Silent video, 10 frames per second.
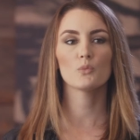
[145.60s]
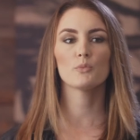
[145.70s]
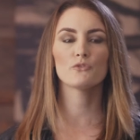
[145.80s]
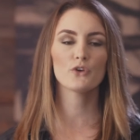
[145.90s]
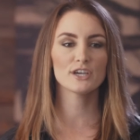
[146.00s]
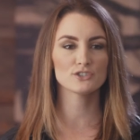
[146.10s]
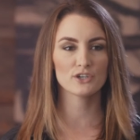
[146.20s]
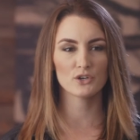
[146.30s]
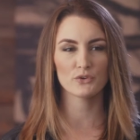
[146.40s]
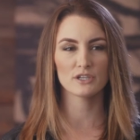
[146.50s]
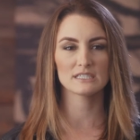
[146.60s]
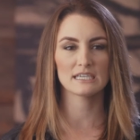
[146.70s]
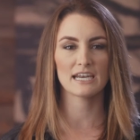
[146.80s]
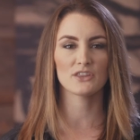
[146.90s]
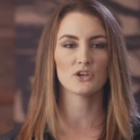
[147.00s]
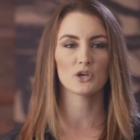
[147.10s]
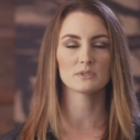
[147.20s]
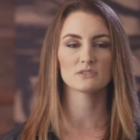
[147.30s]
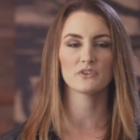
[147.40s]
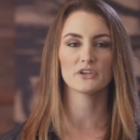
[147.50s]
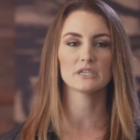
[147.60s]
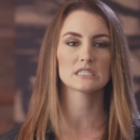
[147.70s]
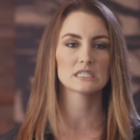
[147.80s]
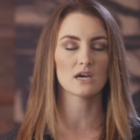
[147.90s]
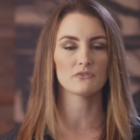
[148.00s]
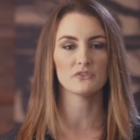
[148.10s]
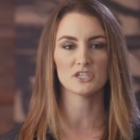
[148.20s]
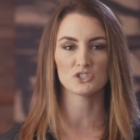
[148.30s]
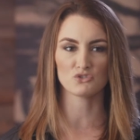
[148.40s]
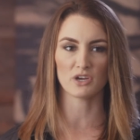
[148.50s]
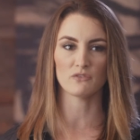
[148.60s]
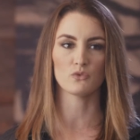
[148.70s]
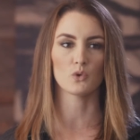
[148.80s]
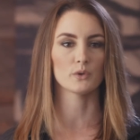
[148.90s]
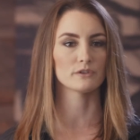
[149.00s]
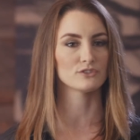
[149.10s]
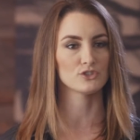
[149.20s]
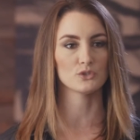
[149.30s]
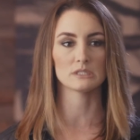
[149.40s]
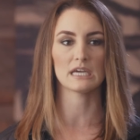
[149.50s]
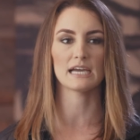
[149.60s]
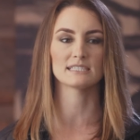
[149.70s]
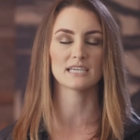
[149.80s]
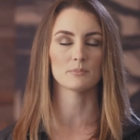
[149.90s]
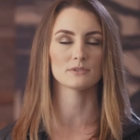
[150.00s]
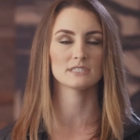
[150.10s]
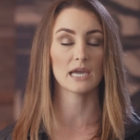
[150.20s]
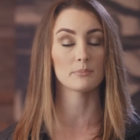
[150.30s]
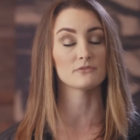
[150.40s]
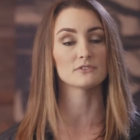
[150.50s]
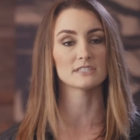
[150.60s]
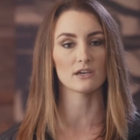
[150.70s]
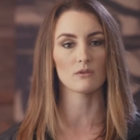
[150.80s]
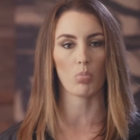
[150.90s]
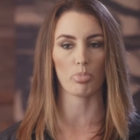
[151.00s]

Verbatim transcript: before I started real estate, I thought it was a very stuffy, straightforward suit and tie type of sale.